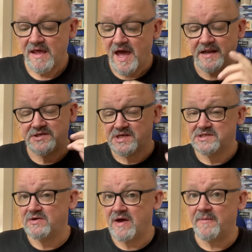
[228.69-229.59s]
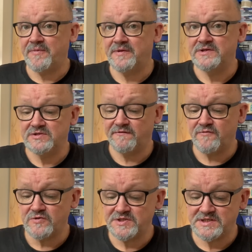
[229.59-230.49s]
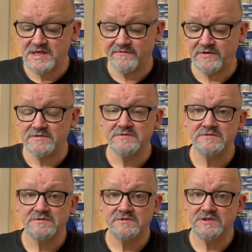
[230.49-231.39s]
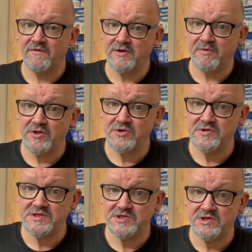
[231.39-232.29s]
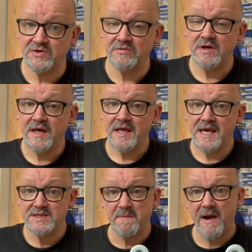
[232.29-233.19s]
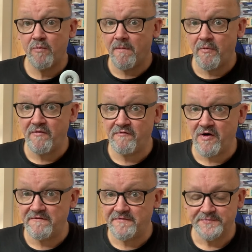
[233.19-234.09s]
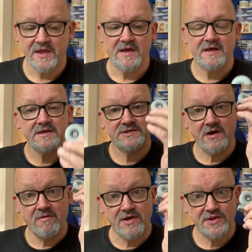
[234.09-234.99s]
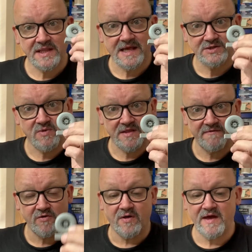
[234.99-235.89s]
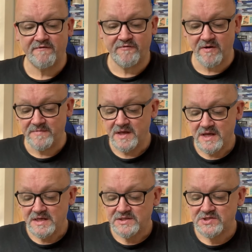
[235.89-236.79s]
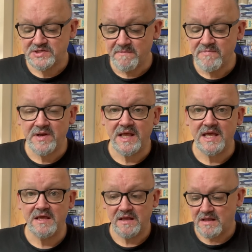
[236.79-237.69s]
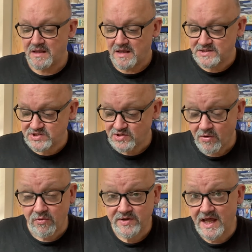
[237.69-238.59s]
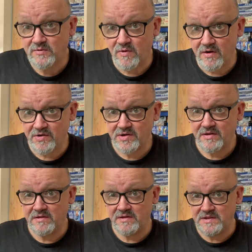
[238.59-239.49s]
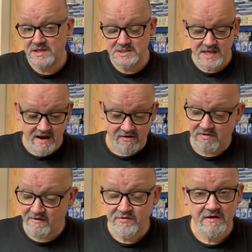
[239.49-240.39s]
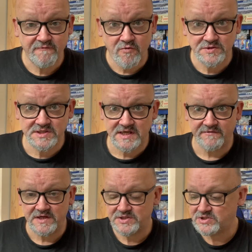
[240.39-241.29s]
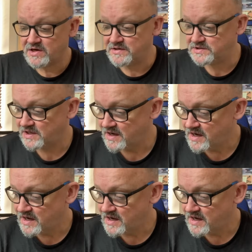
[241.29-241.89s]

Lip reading: And it just so happens that 47 divided by 32 is about 1.5. So I think that's where they've got that from. Somebody has told Eduard that this aircraft had 47-inch tyres.